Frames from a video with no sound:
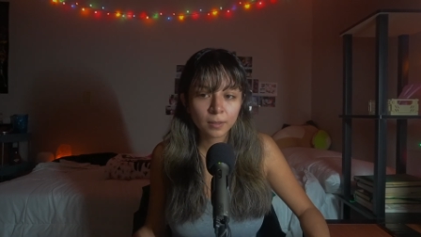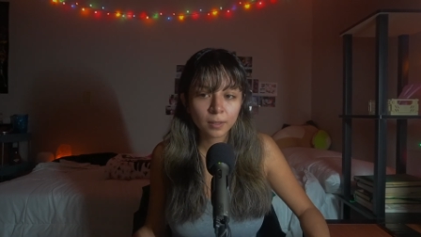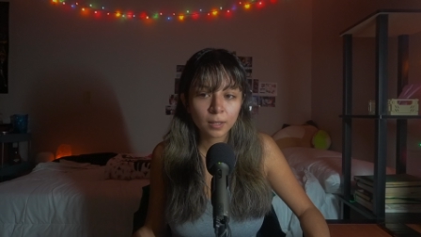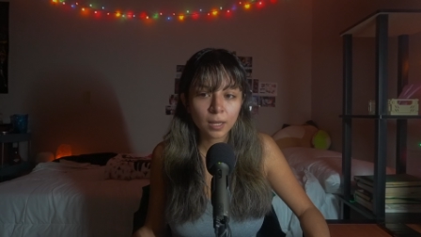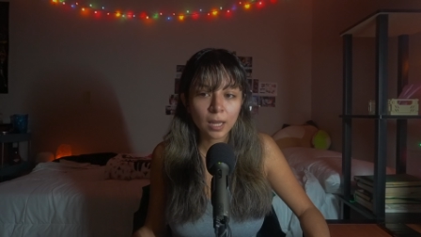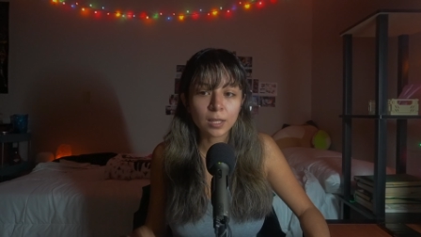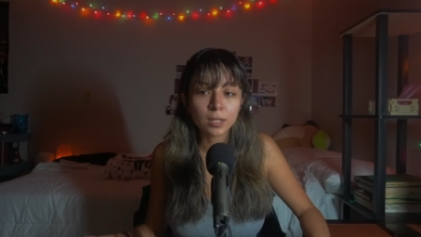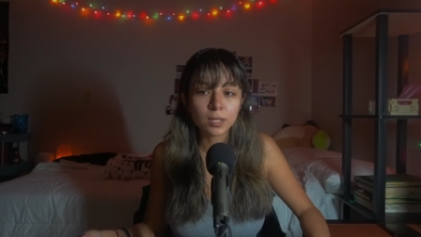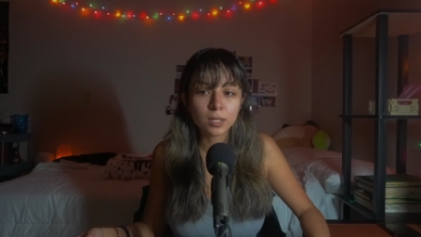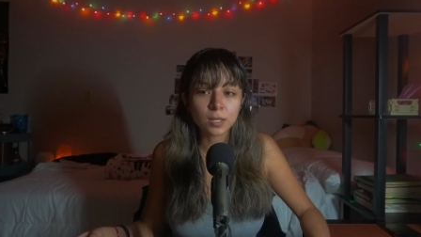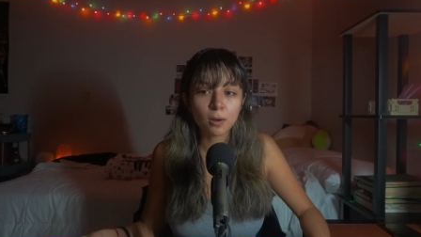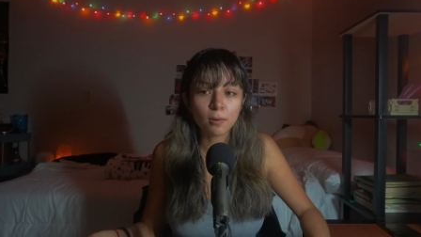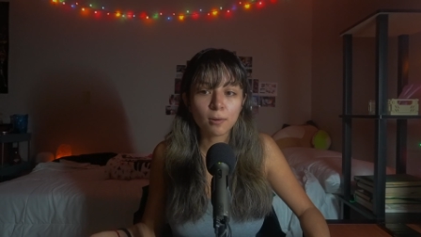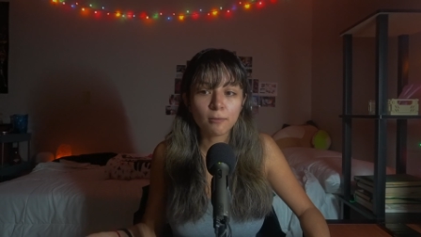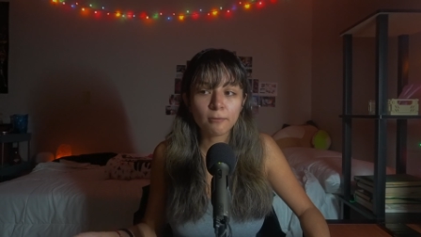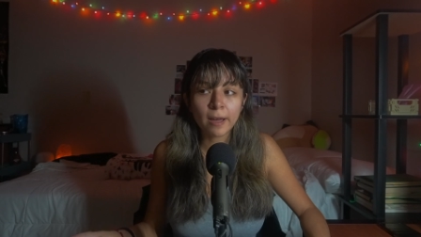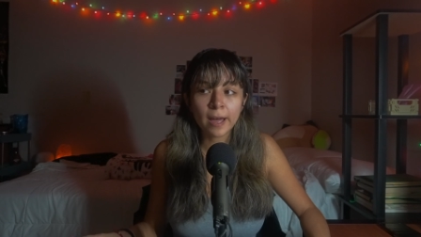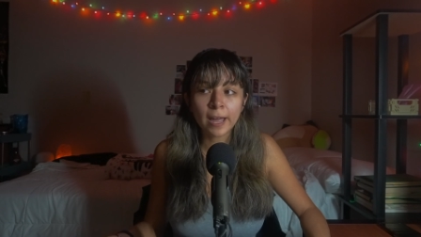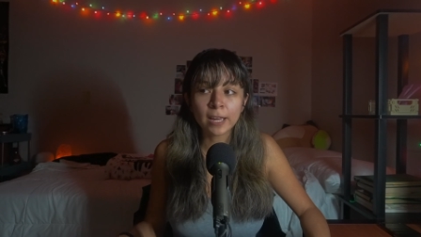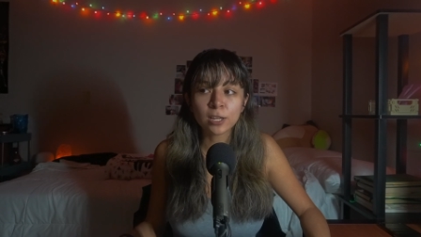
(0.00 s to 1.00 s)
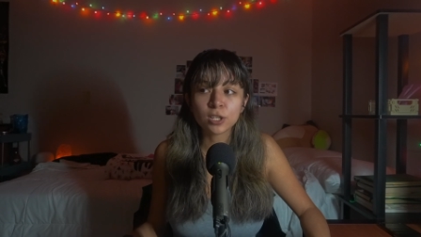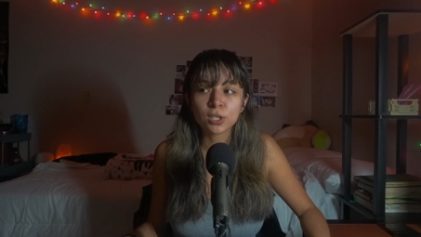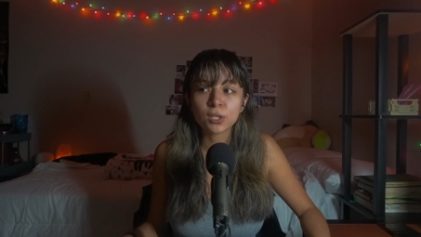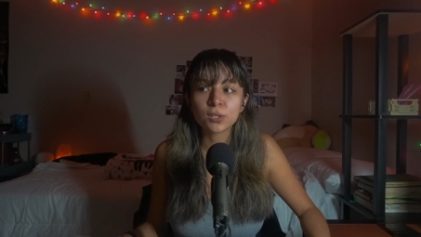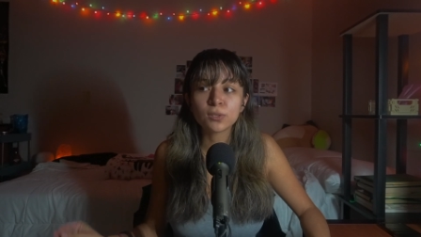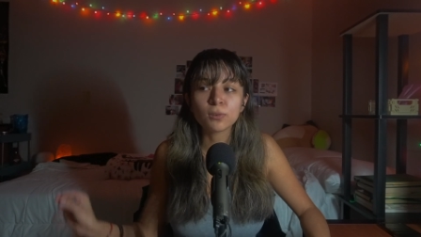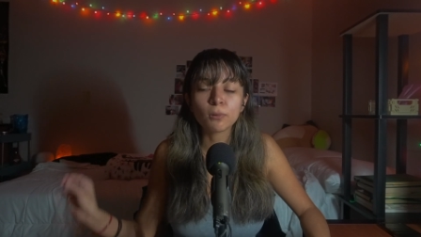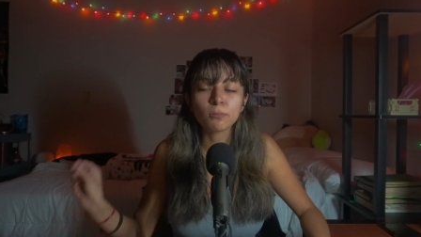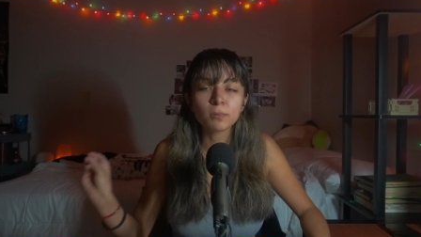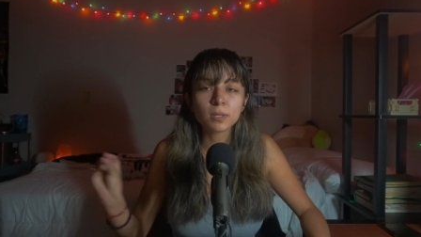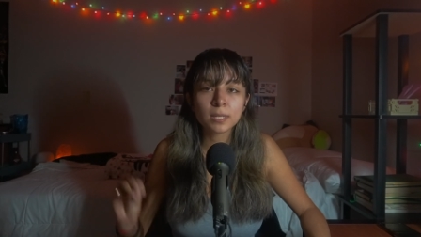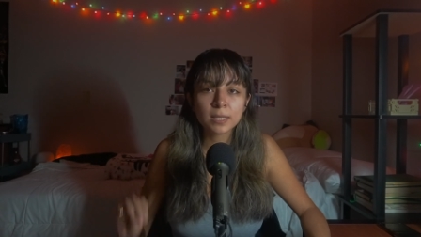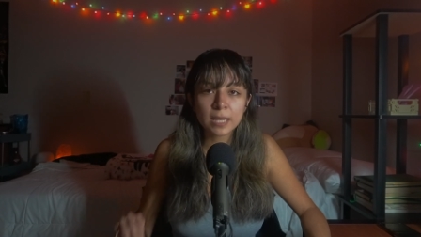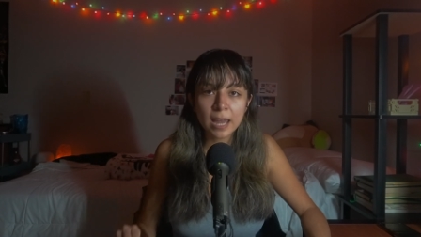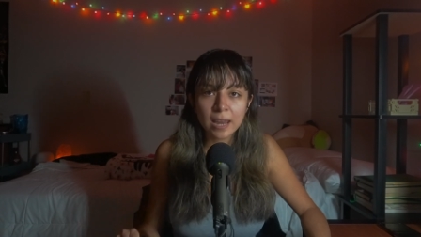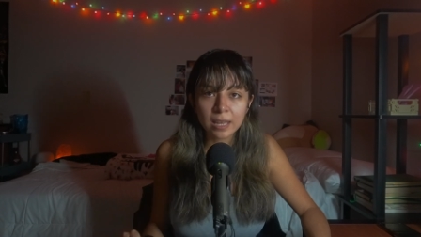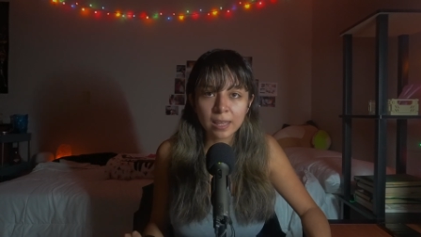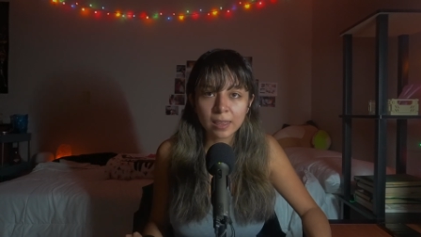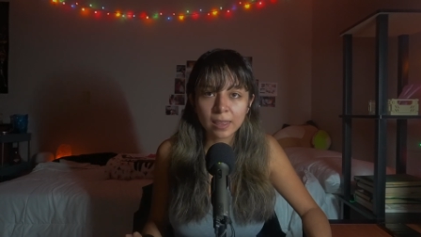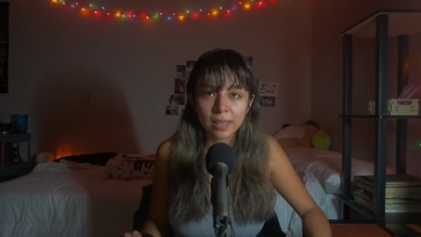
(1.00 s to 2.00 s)
And so if I just don't
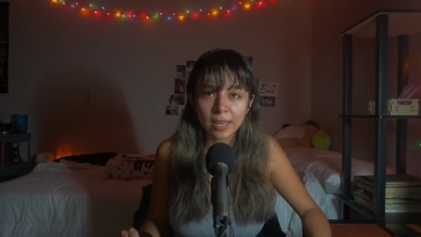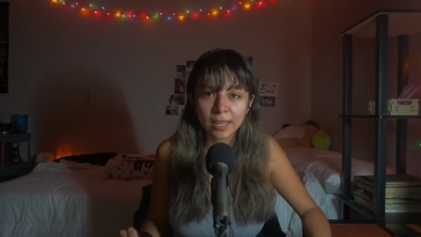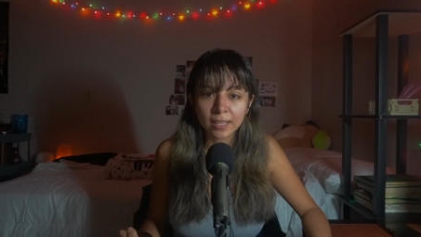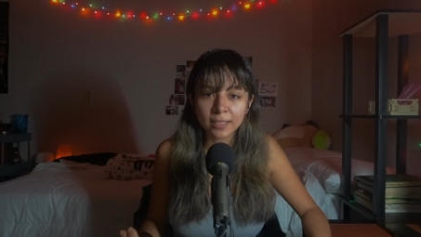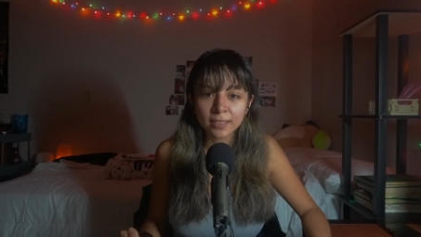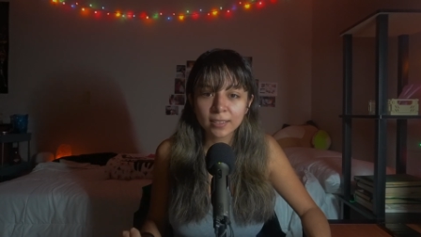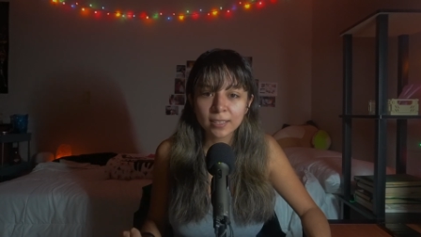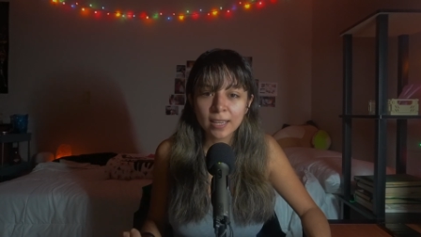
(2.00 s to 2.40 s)
say anything,